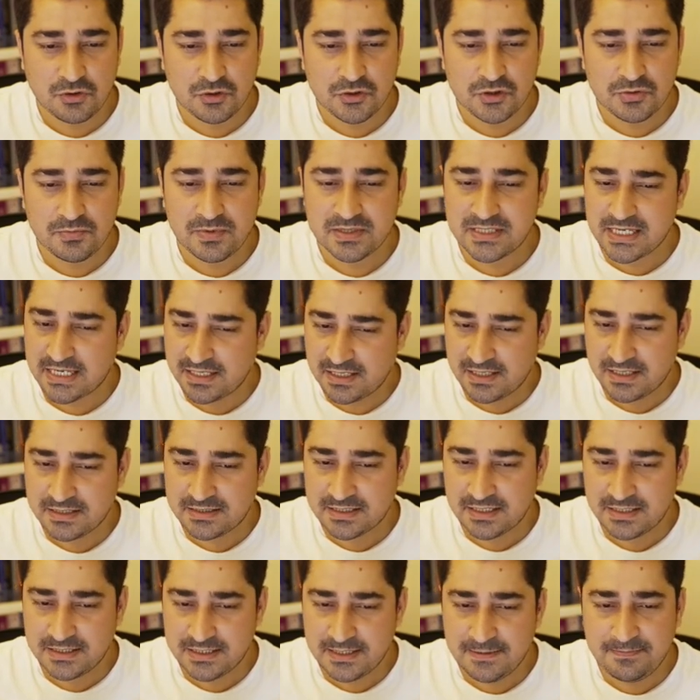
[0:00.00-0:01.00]
to be Saturday,
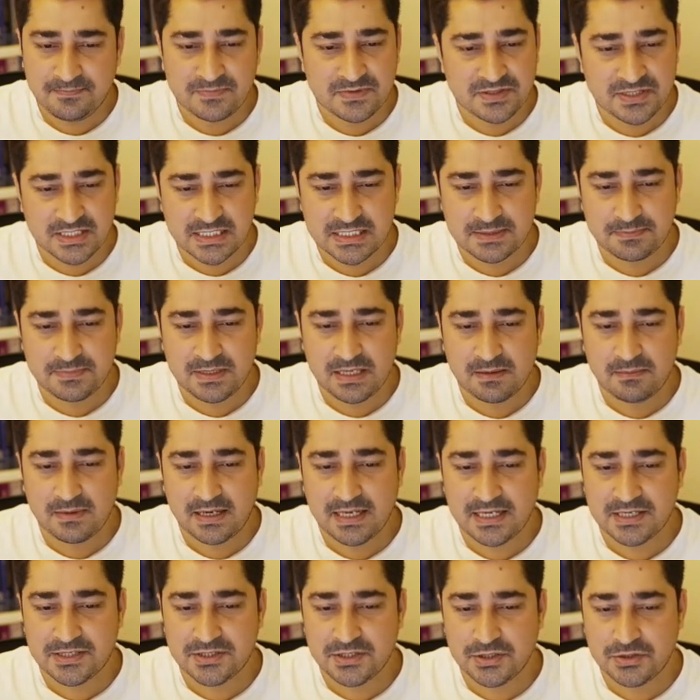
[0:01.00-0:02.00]
Sunday, 6 p.m.
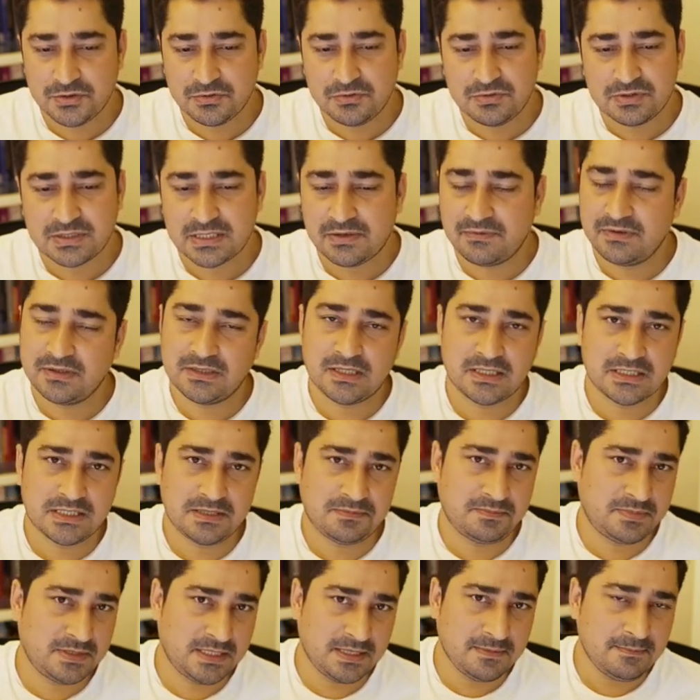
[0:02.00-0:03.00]
IST to 7:30
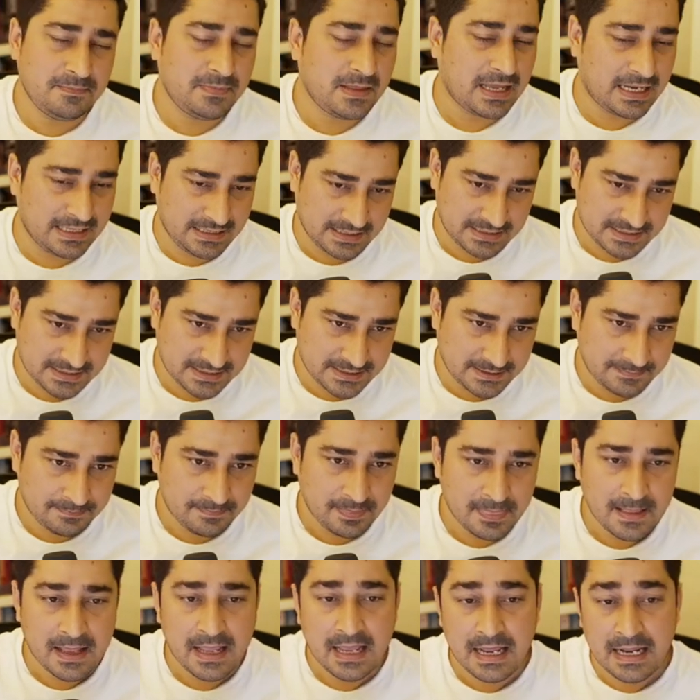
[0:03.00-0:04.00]
p.m. IST.
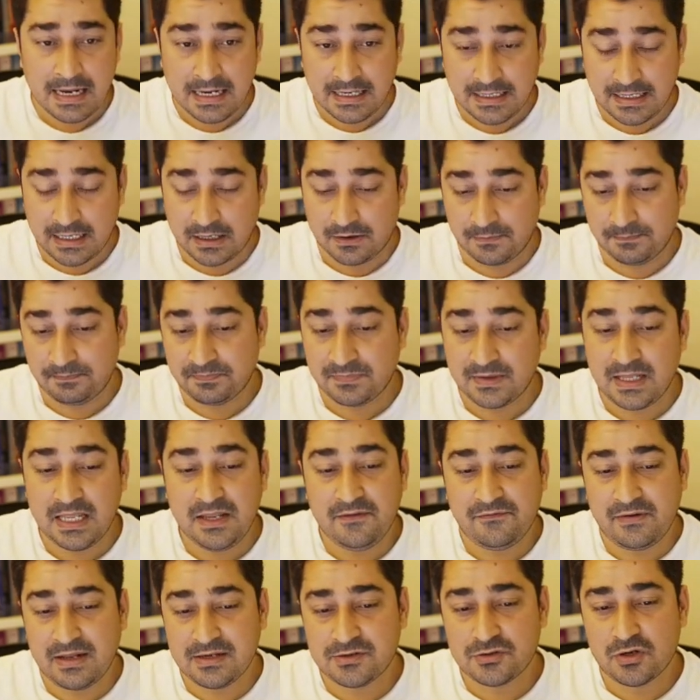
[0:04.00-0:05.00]
Now, if
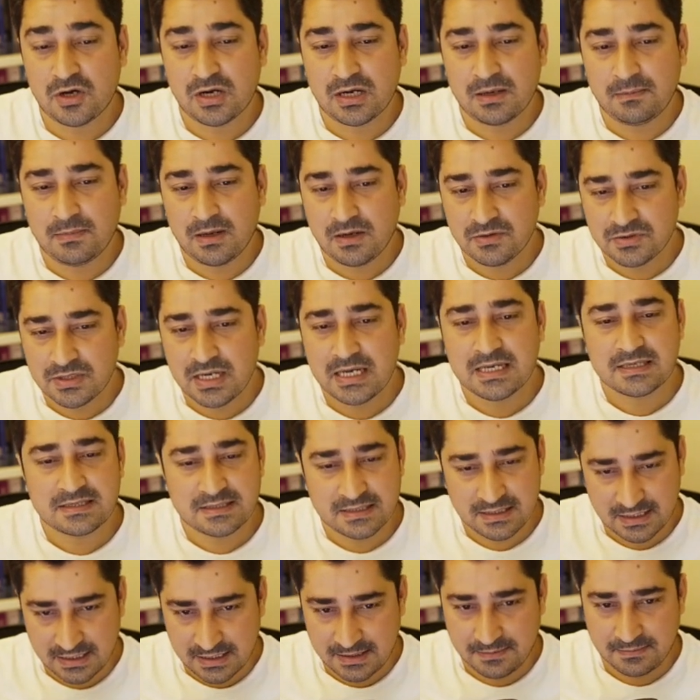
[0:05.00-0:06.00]
I'll talk about a
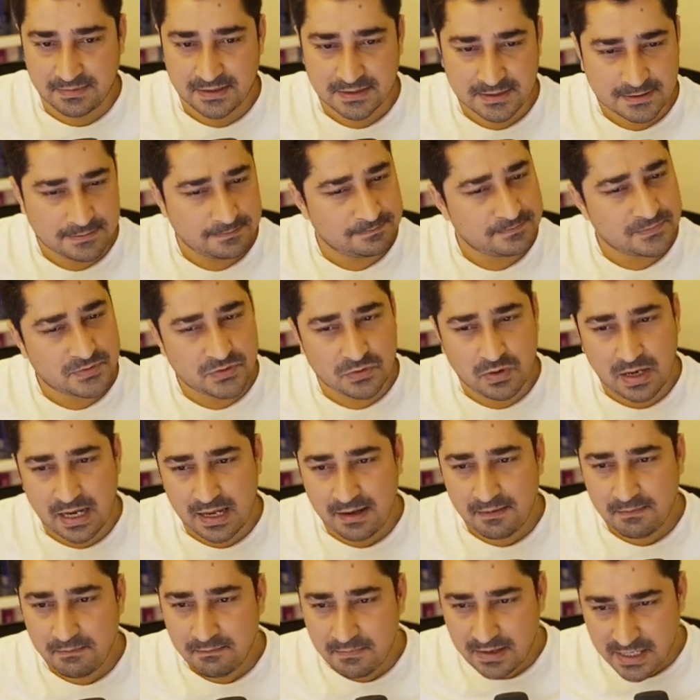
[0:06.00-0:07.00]
syllabus, so I
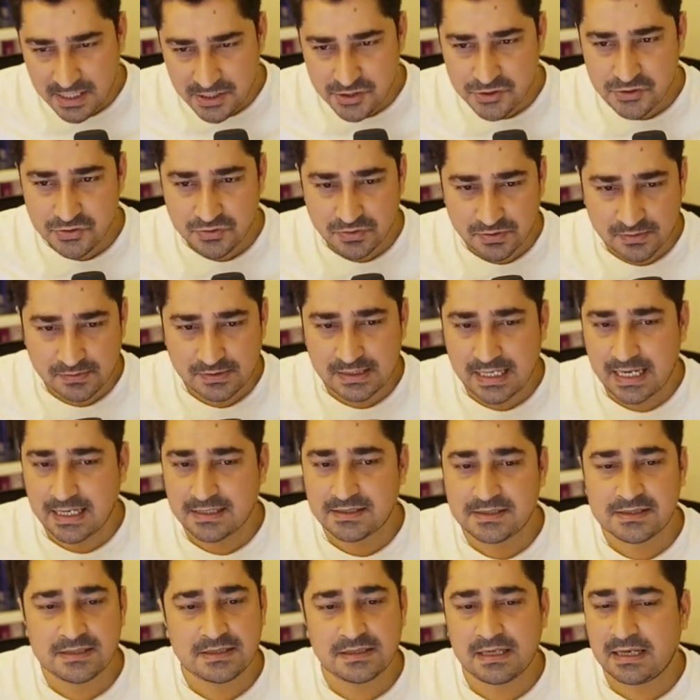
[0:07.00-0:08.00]
have made sure that
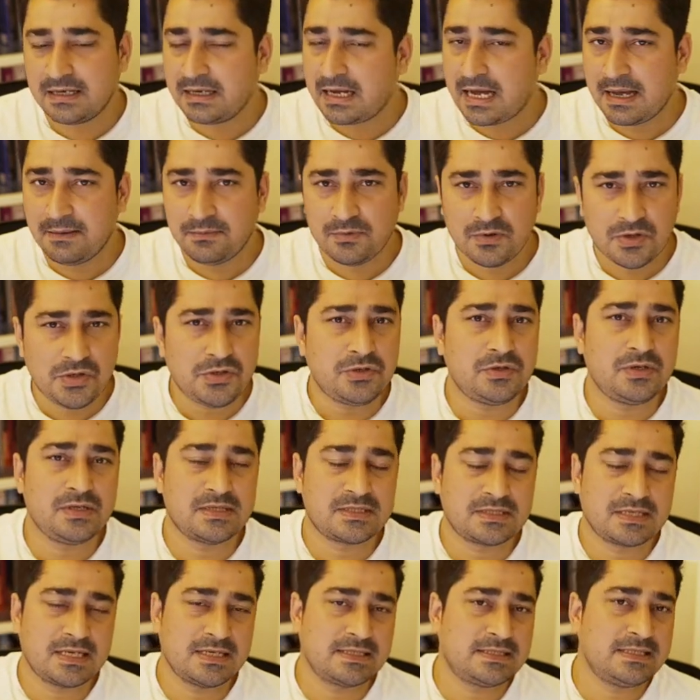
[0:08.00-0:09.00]
I'm going to
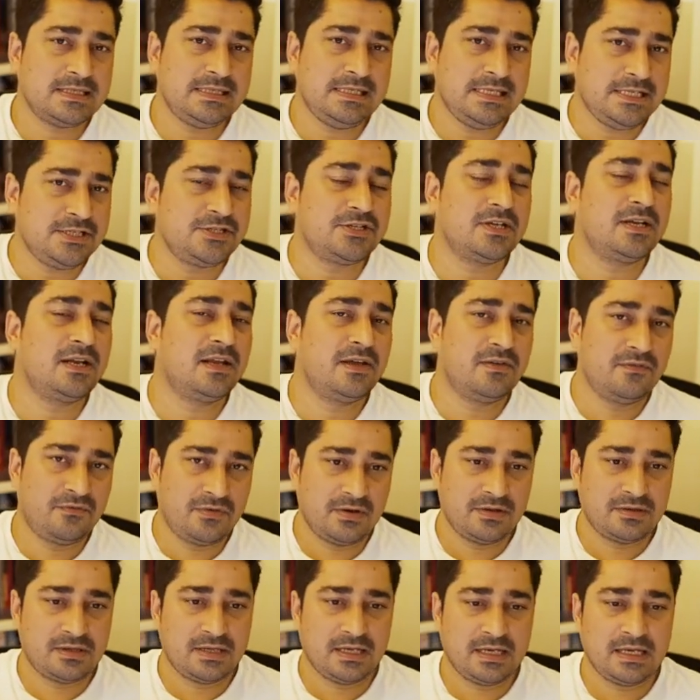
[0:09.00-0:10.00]
discuss each and
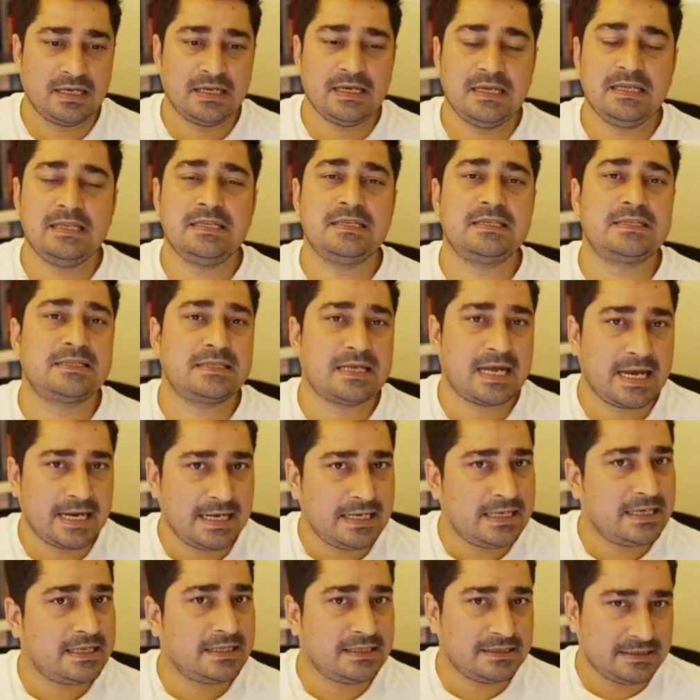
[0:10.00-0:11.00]
everything
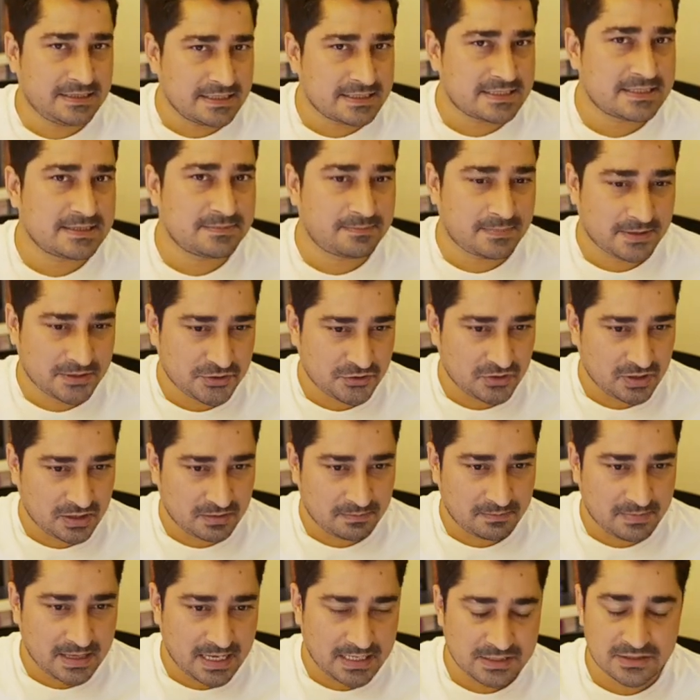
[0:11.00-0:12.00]
inside this particular
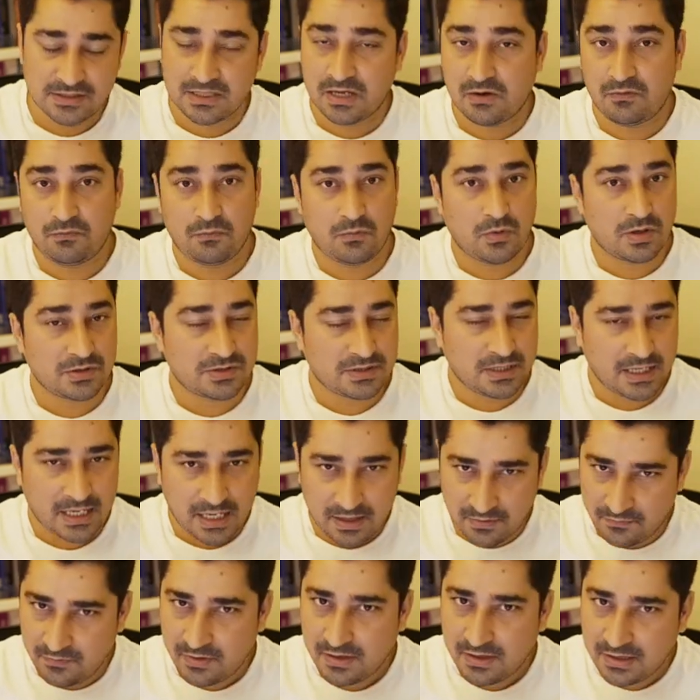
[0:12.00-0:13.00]
batch. Now,
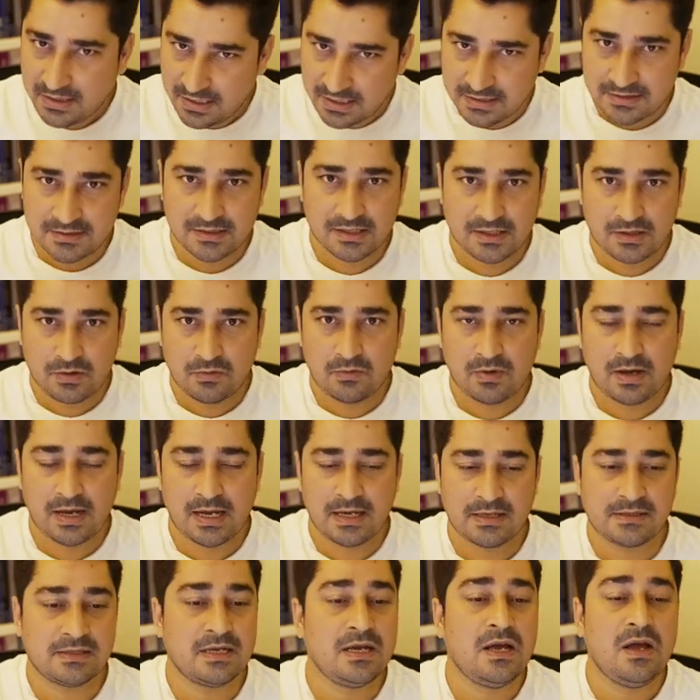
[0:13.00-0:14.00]
whatever is required,
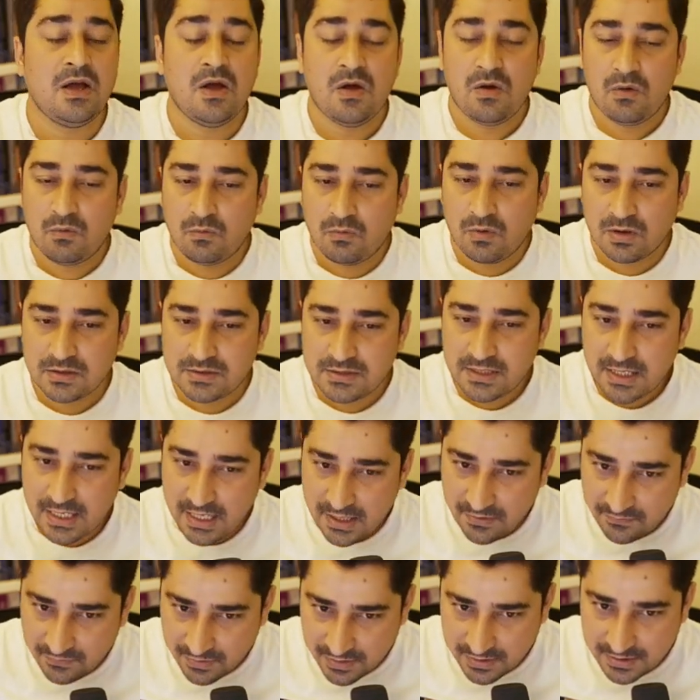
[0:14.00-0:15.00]

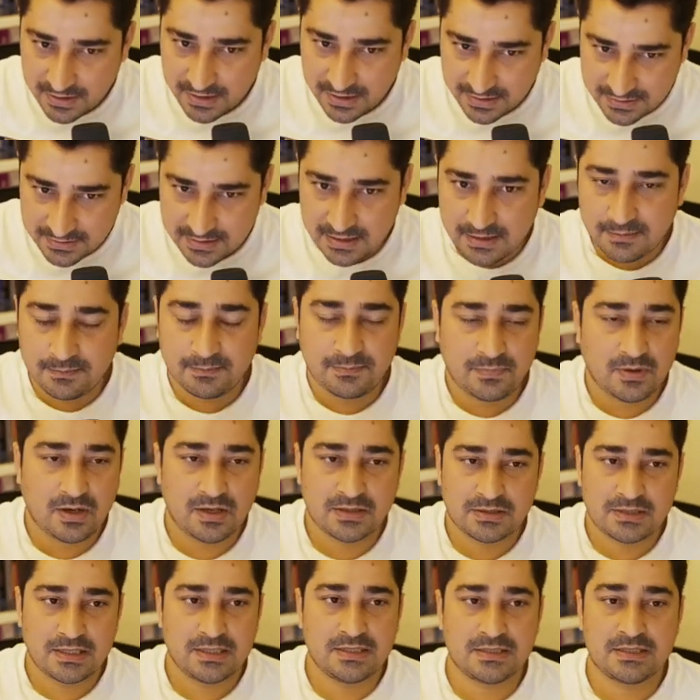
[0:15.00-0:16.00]
whatever is
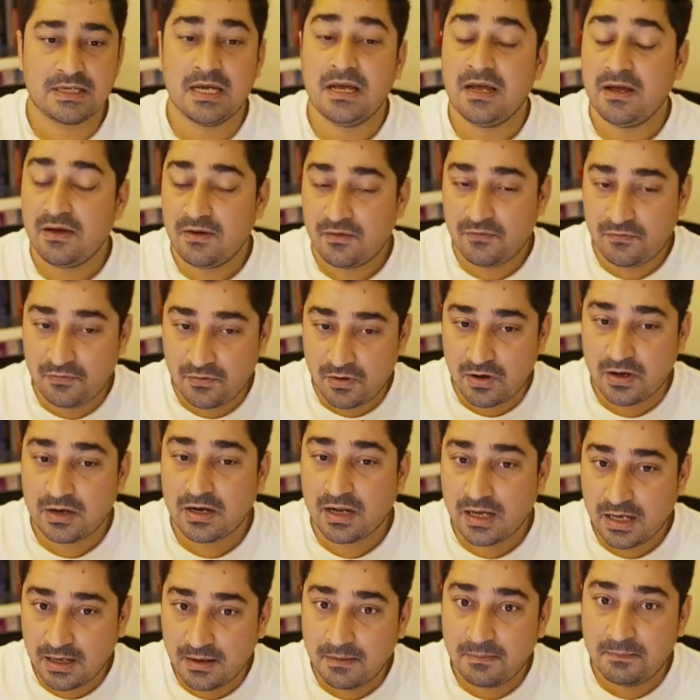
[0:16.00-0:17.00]
important for
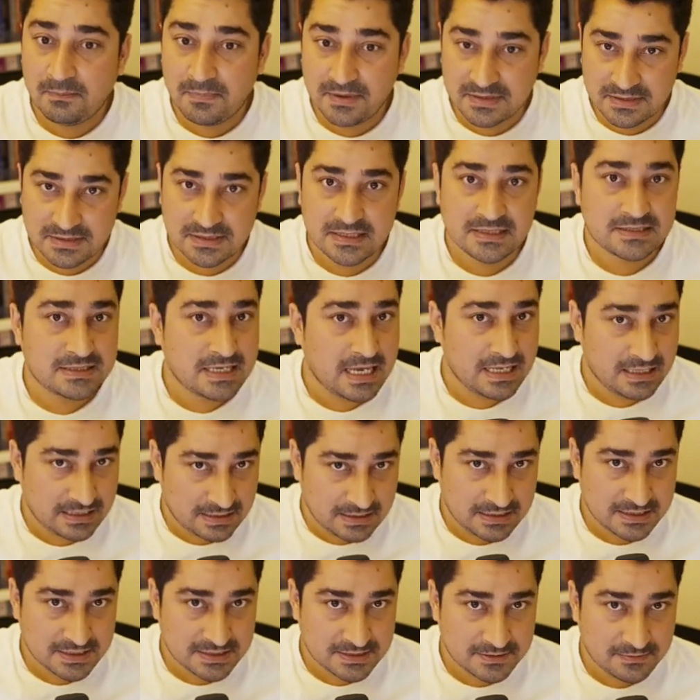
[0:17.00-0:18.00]
a business
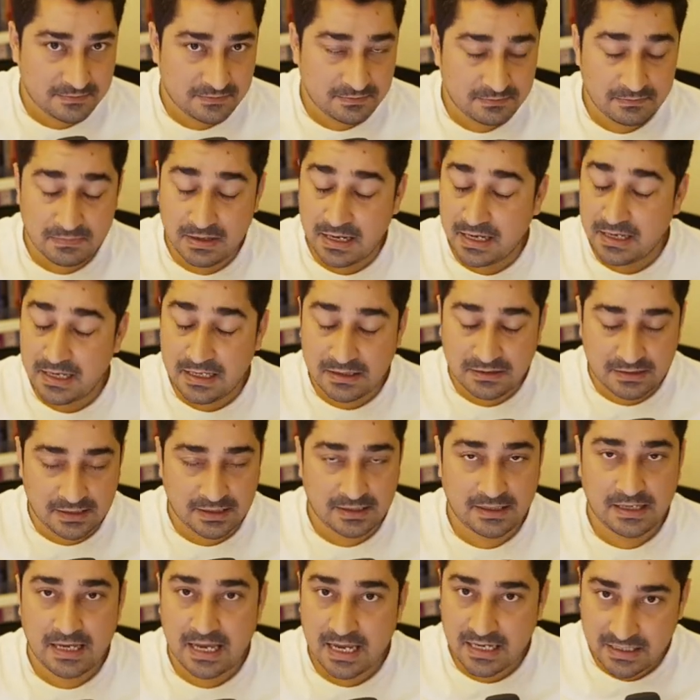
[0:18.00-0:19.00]
analyst, anything
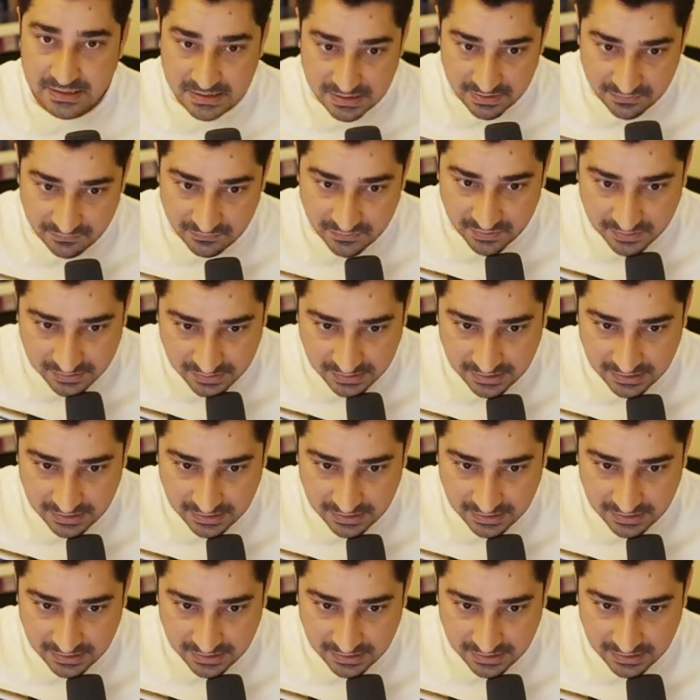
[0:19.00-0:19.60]
and everything